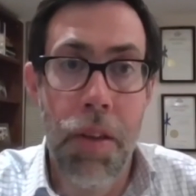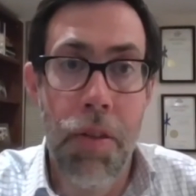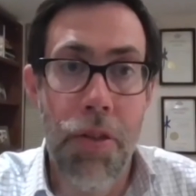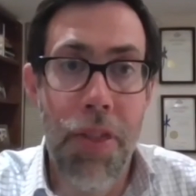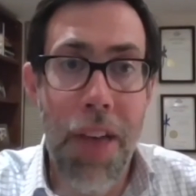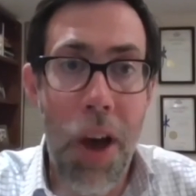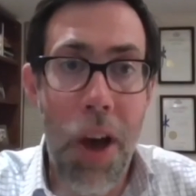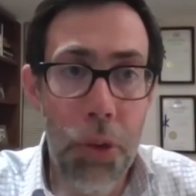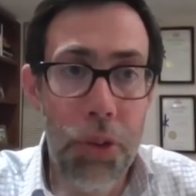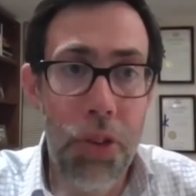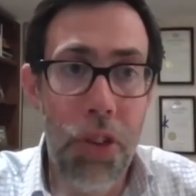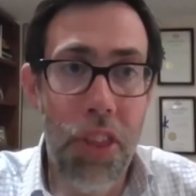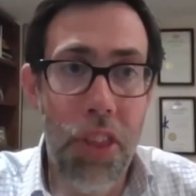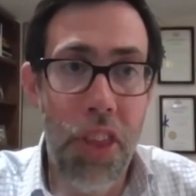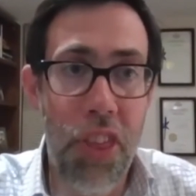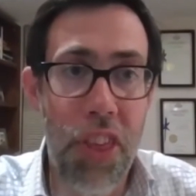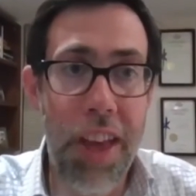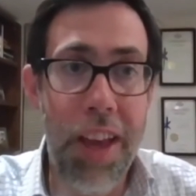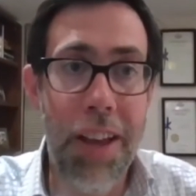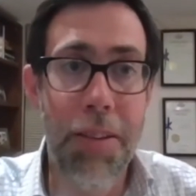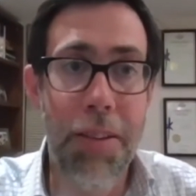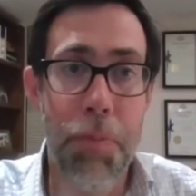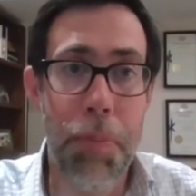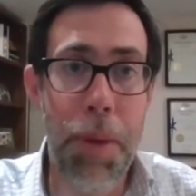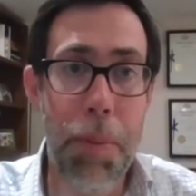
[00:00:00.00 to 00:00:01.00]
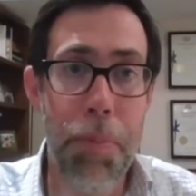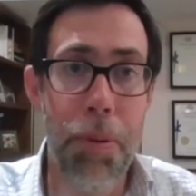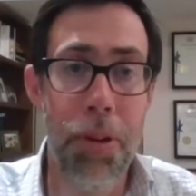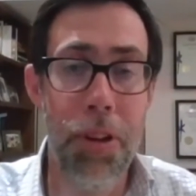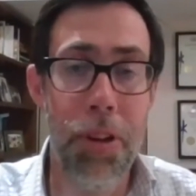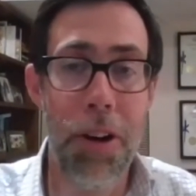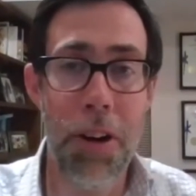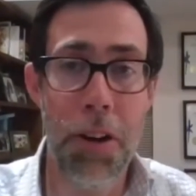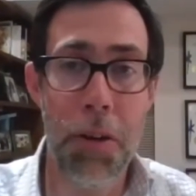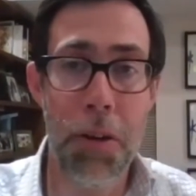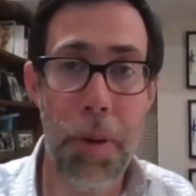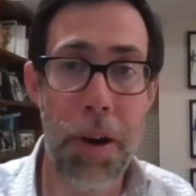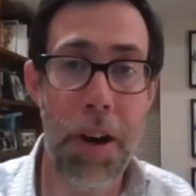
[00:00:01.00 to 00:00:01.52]
Those are the things people
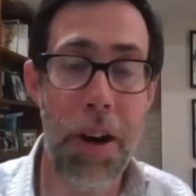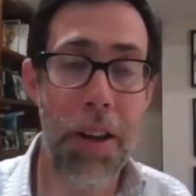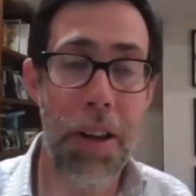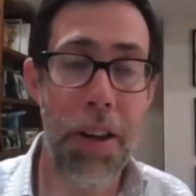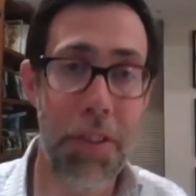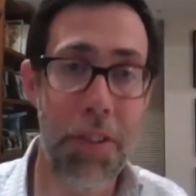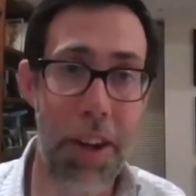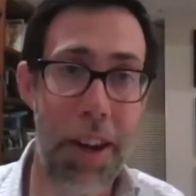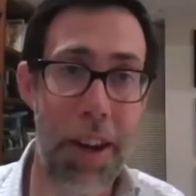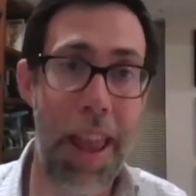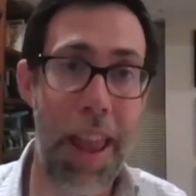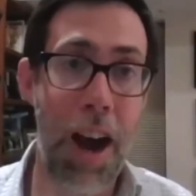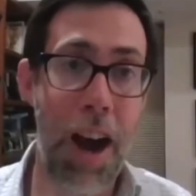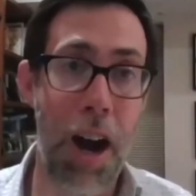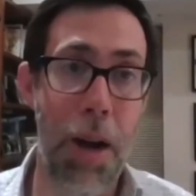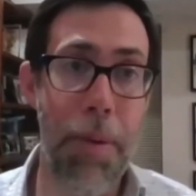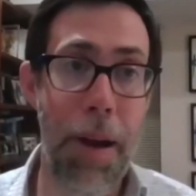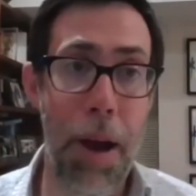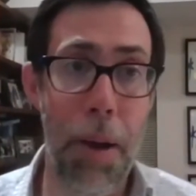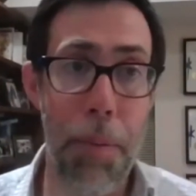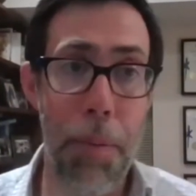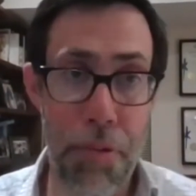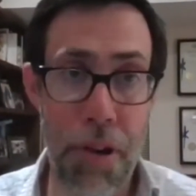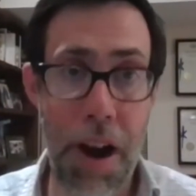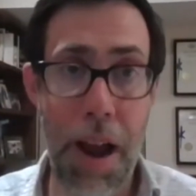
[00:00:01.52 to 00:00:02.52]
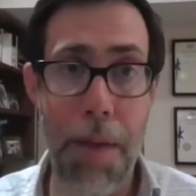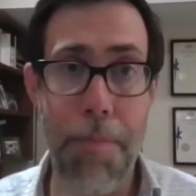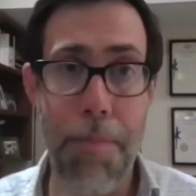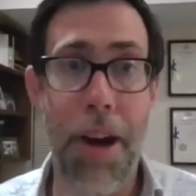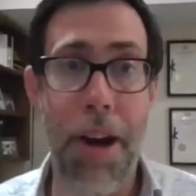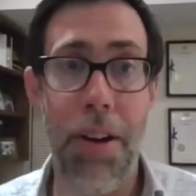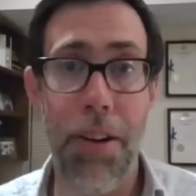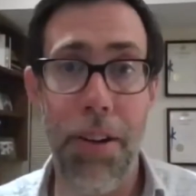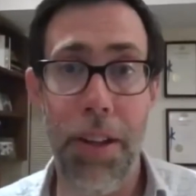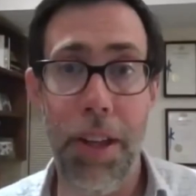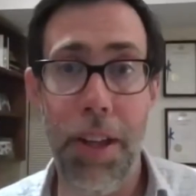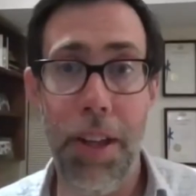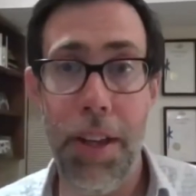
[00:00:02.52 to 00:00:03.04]
are experiencing and care about
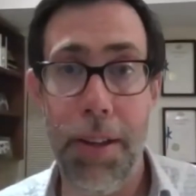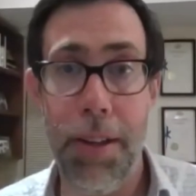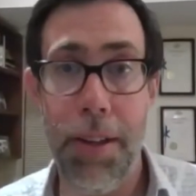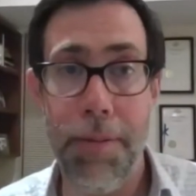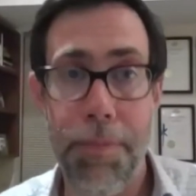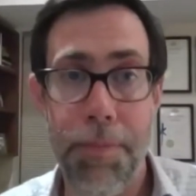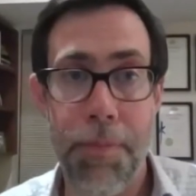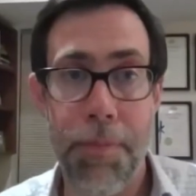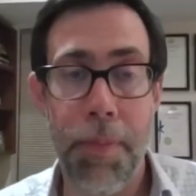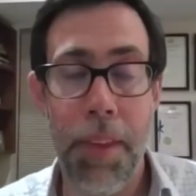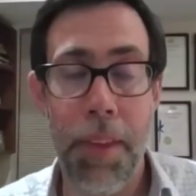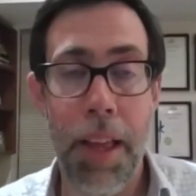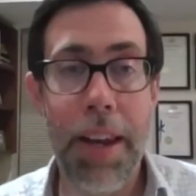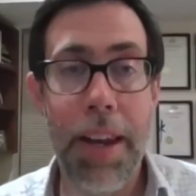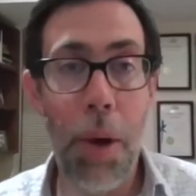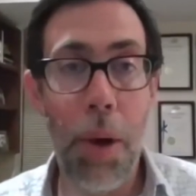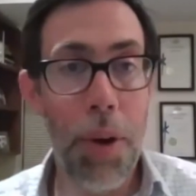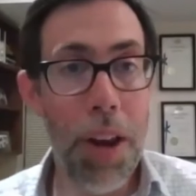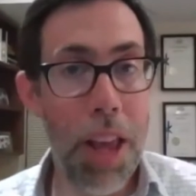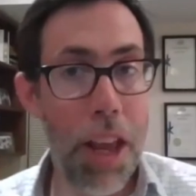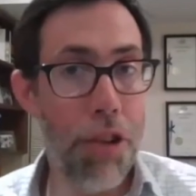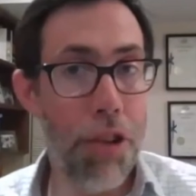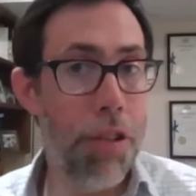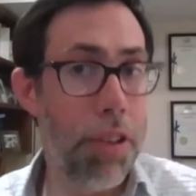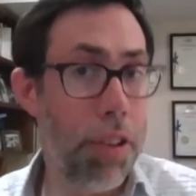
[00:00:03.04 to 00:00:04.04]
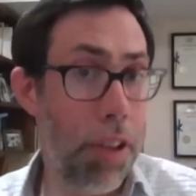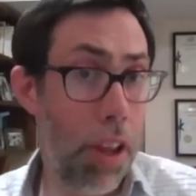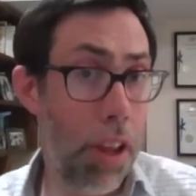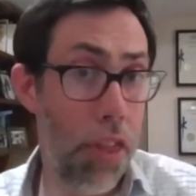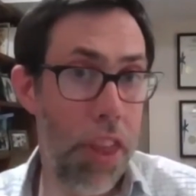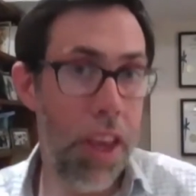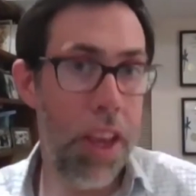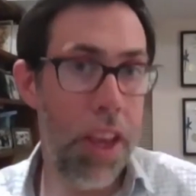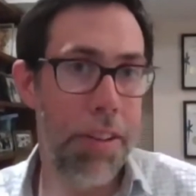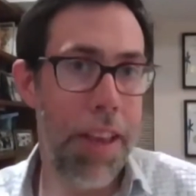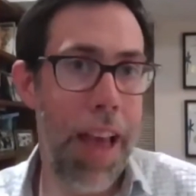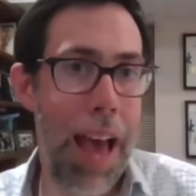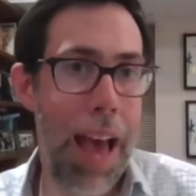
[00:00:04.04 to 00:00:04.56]
primarily. Now, an interesting
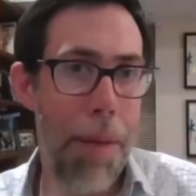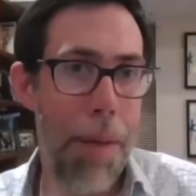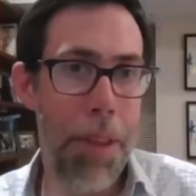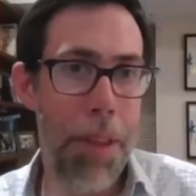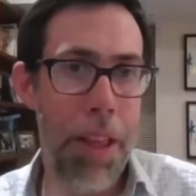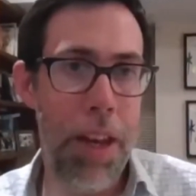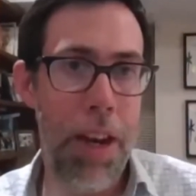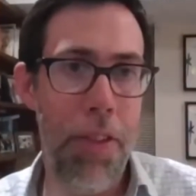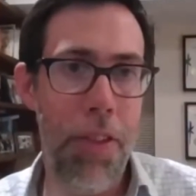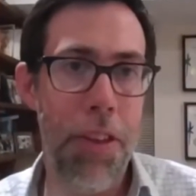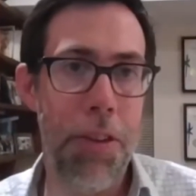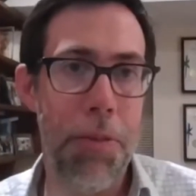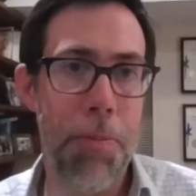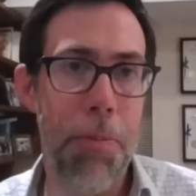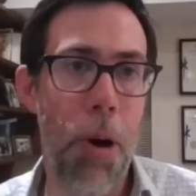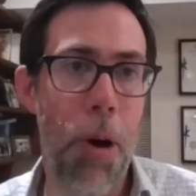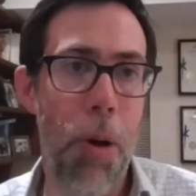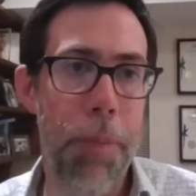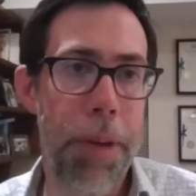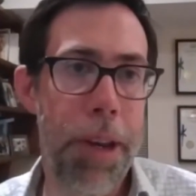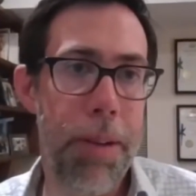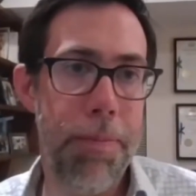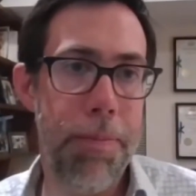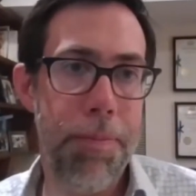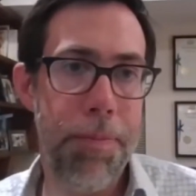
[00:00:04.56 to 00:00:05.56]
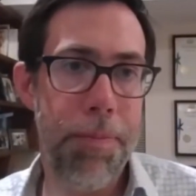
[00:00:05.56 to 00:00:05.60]
thing is happening in this moment.